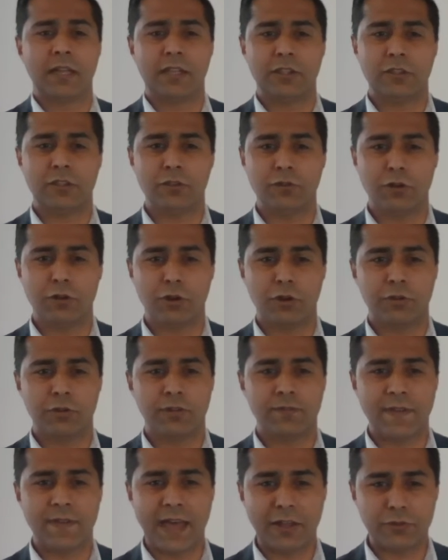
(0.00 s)
You know the
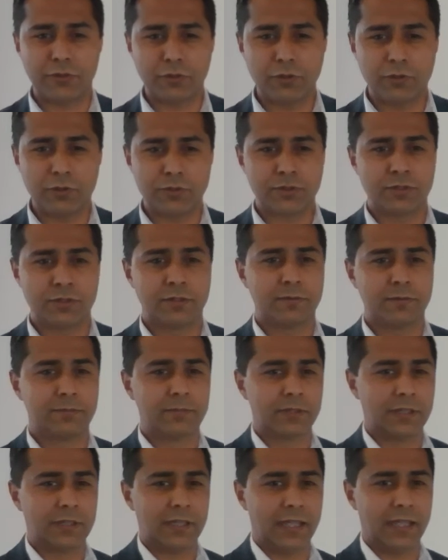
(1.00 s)
values,
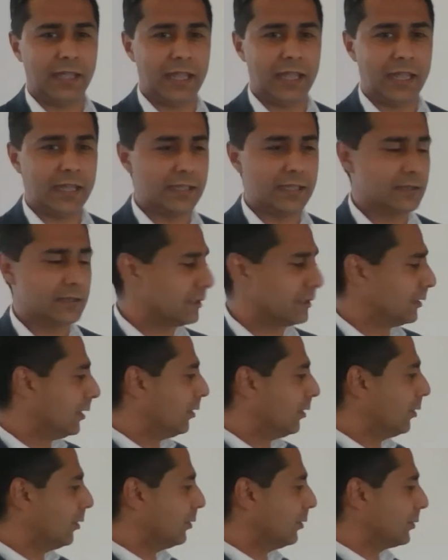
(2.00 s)
and
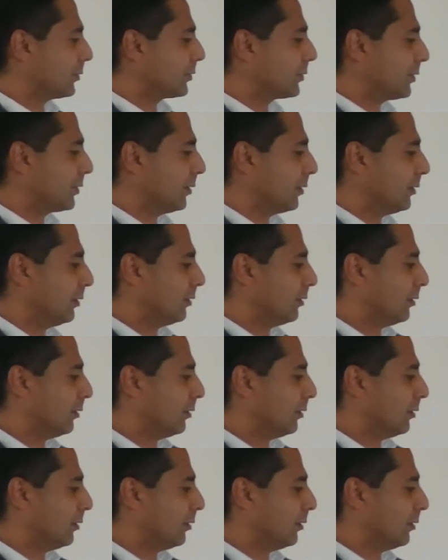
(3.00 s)
also